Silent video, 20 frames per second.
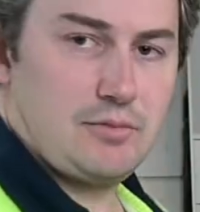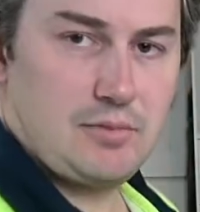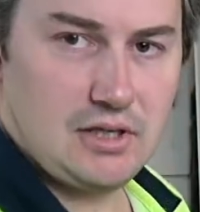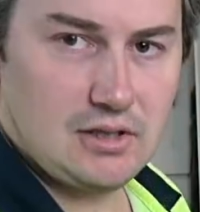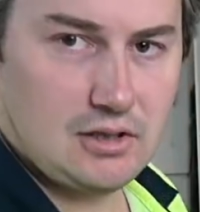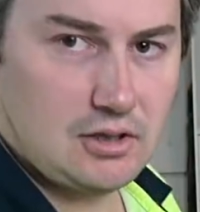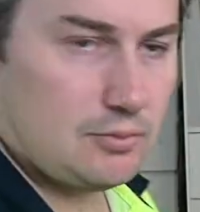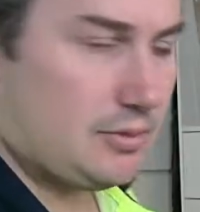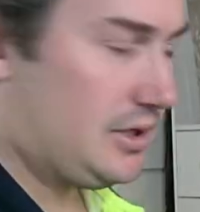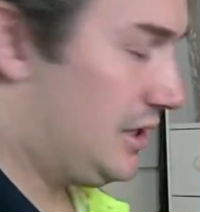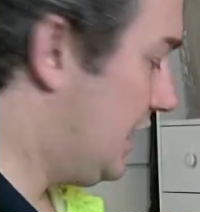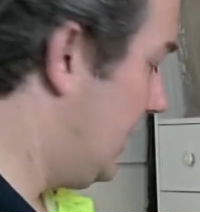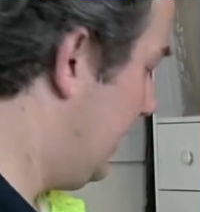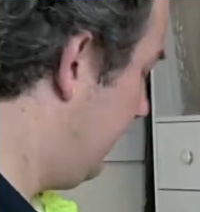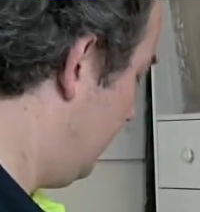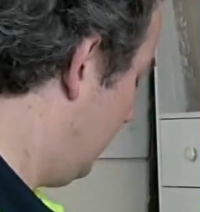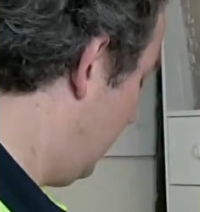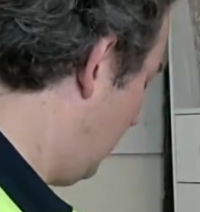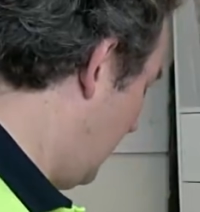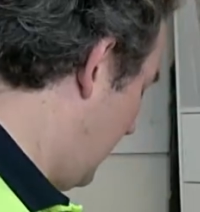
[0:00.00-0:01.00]
to be a little bit
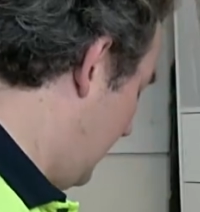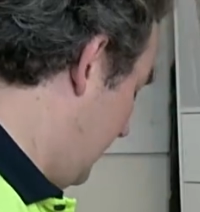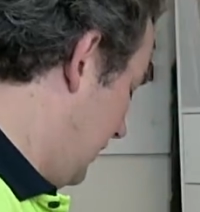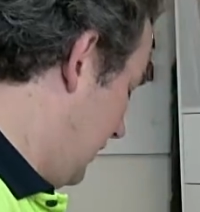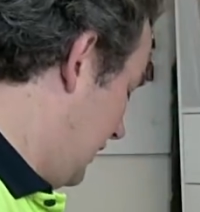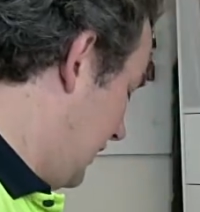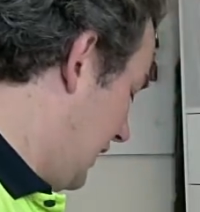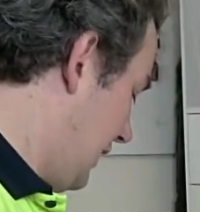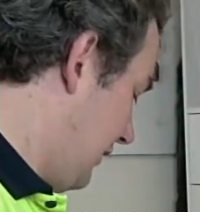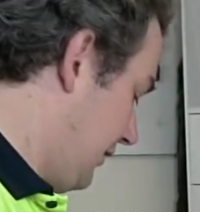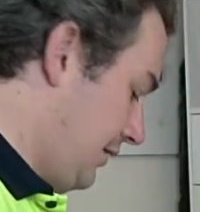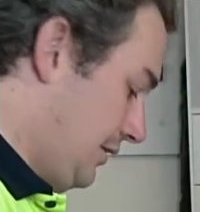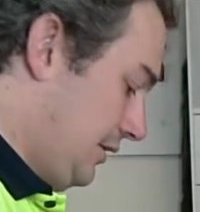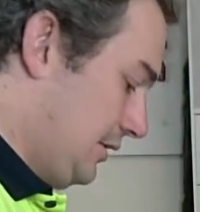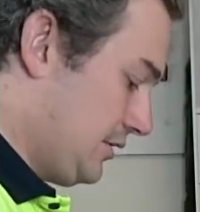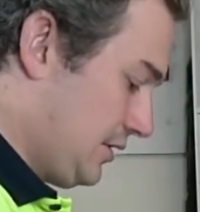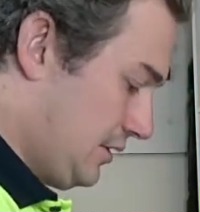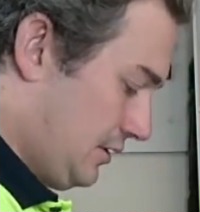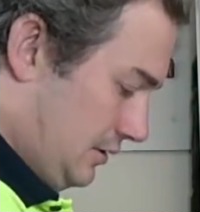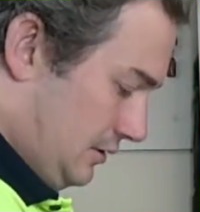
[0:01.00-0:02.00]
careful the way that you cut
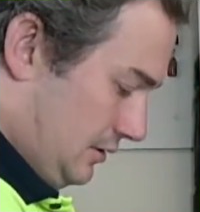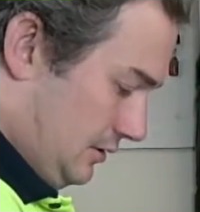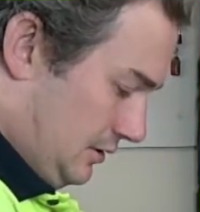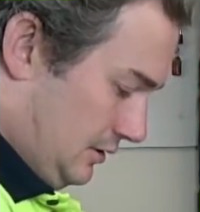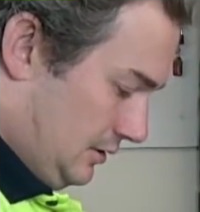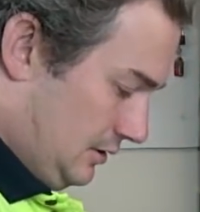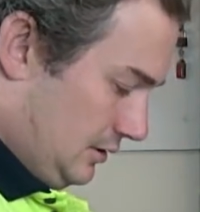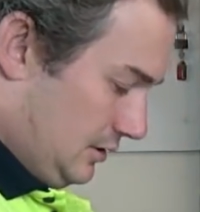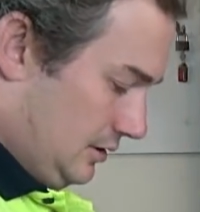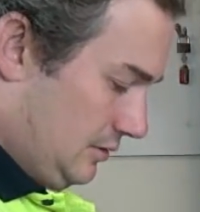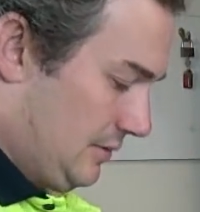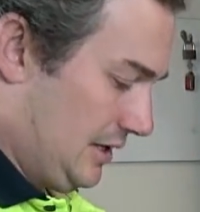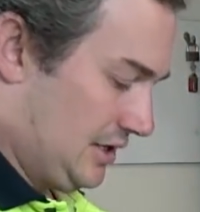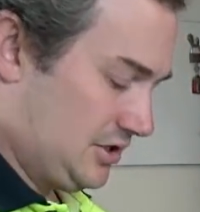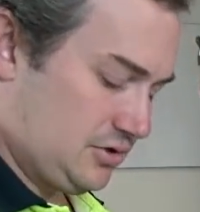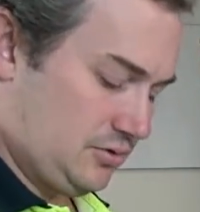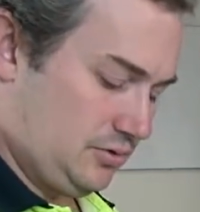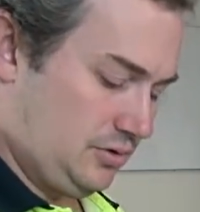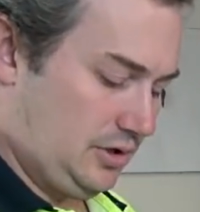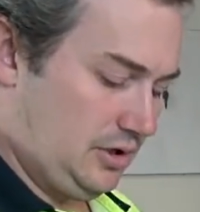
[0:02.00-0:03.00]
things. Make
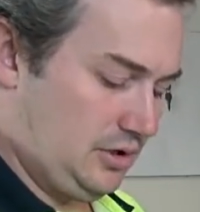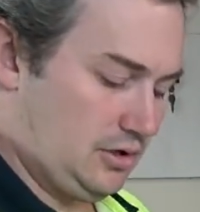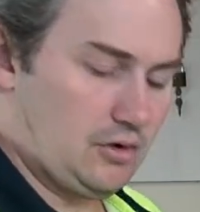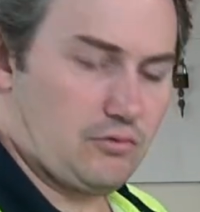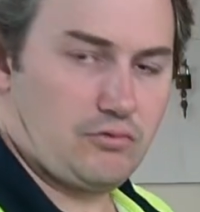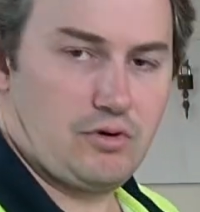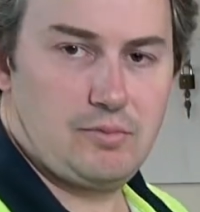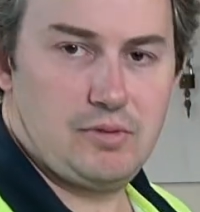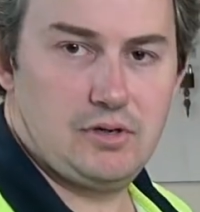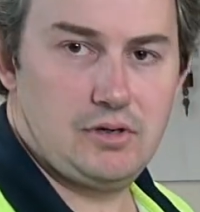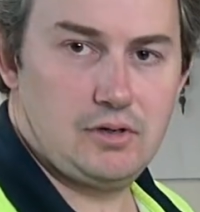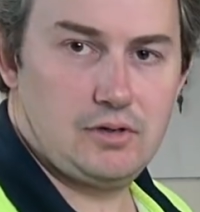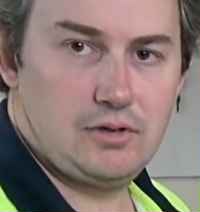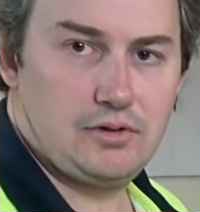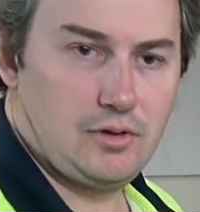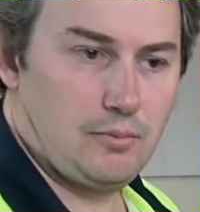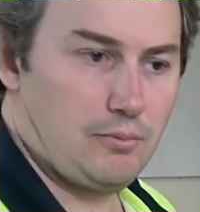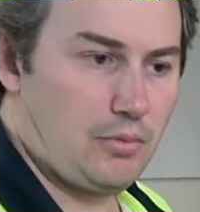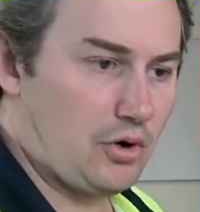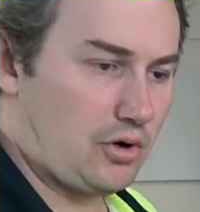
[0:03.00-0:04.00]
sure you're not ripping
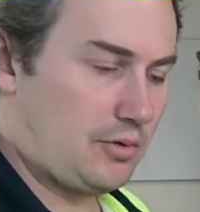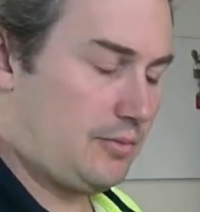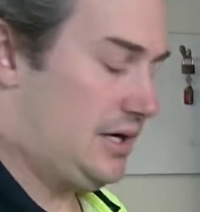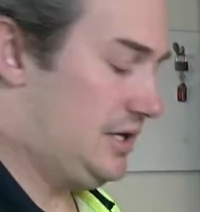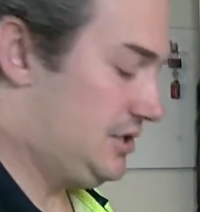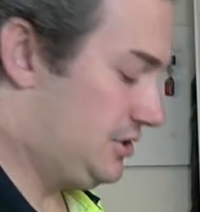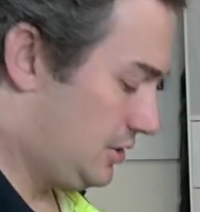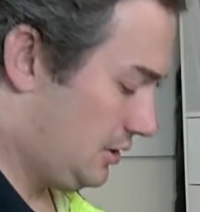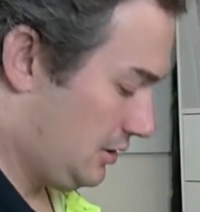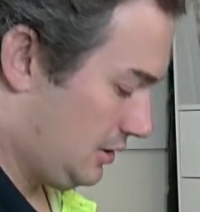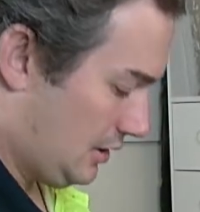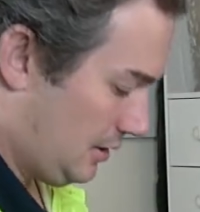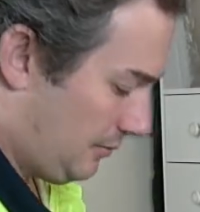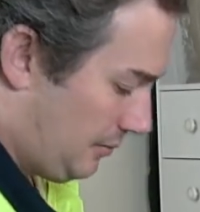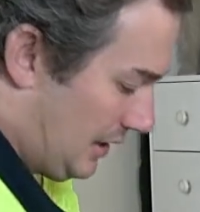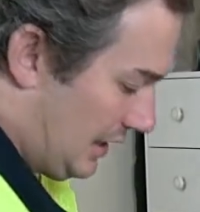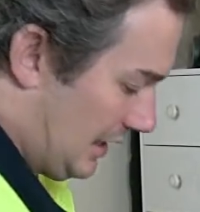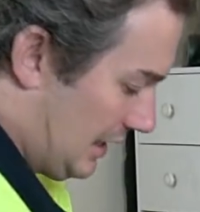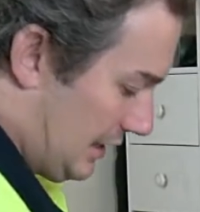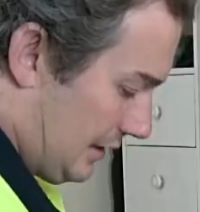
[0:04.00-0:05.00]
the bottom edge
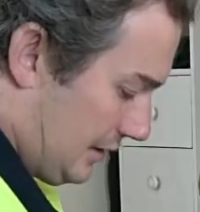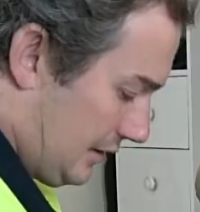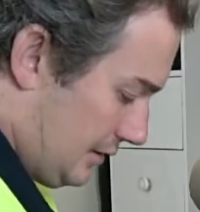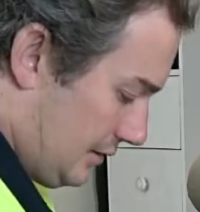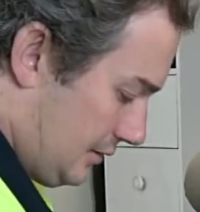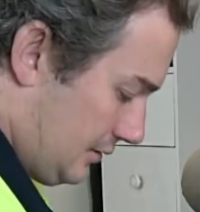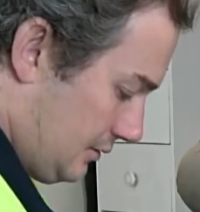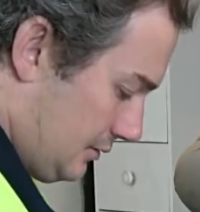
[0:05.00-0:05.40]
apart.